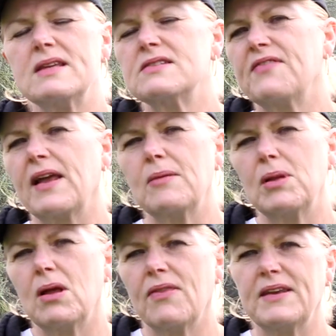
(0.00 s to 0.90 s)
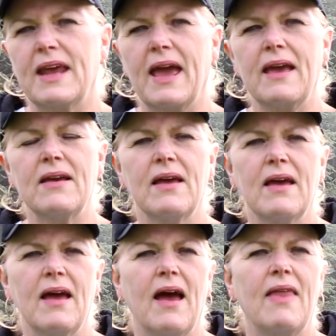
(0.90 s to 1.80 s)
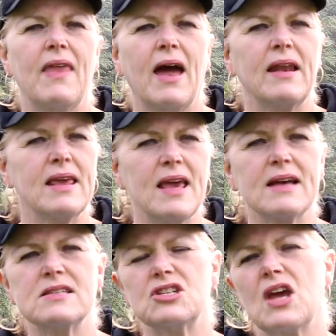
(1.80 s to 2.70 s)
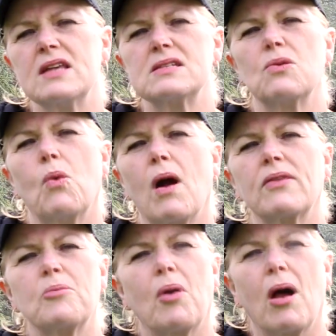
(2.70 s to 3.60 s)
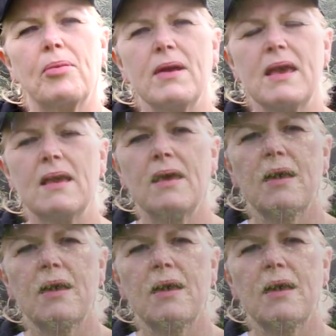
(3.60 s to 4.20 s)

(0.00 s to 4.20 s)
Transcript: he's available on the day and that he has a chance to walk the property